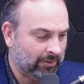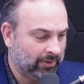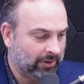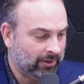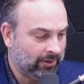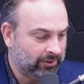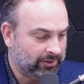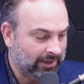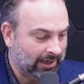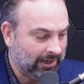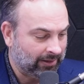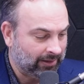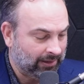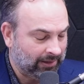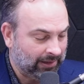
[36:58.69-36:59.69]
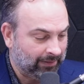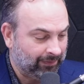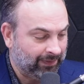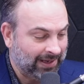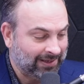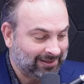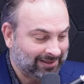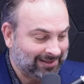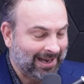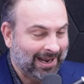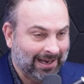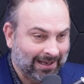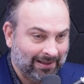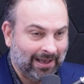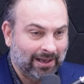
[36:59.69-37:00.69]
I want to mm -hmm. understand that if they
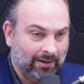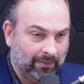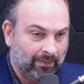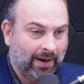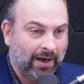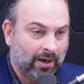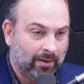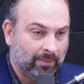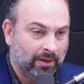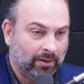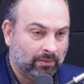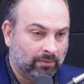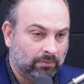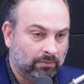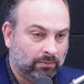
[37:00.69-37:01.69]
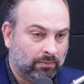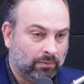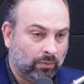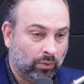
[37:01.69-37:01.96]
stay in that environment, mm -hmm.